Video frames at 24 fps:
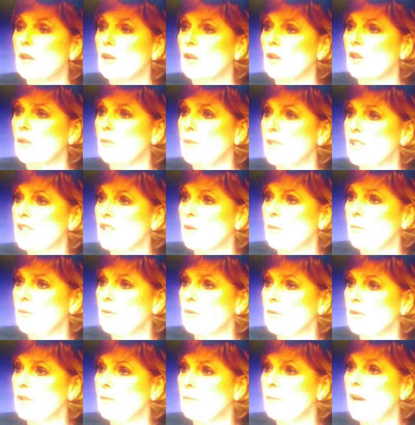that could be
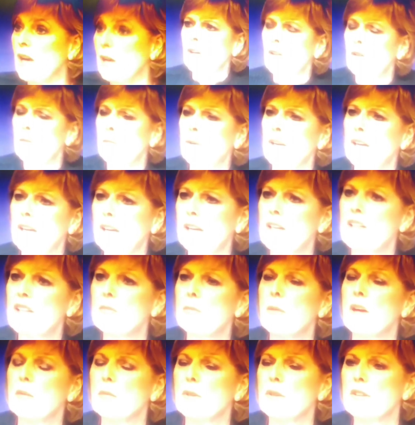supported. The bleakest
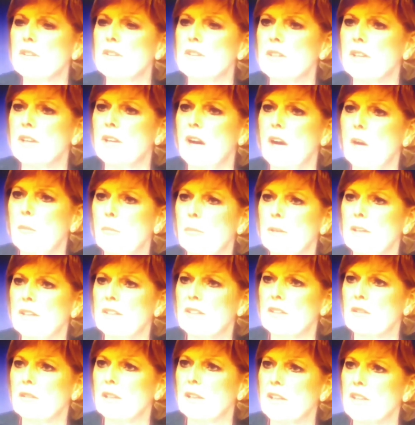moments in our
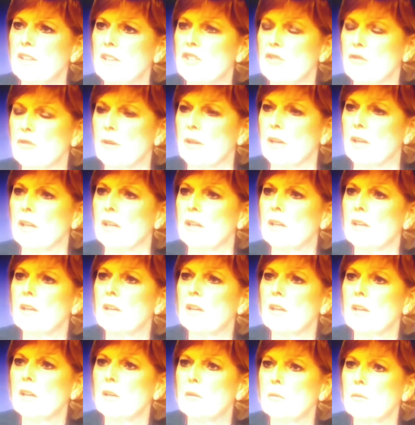political history
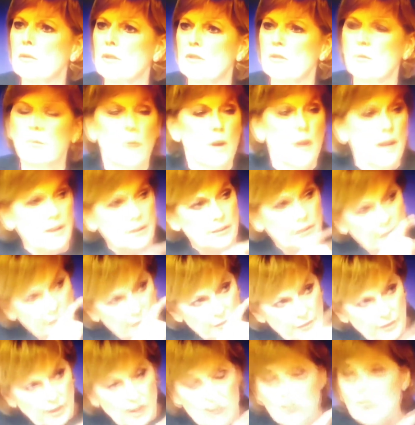was when
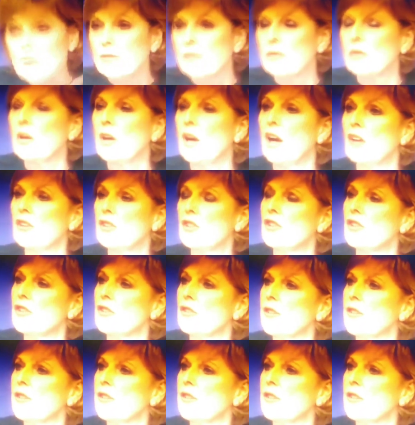Nigel Farage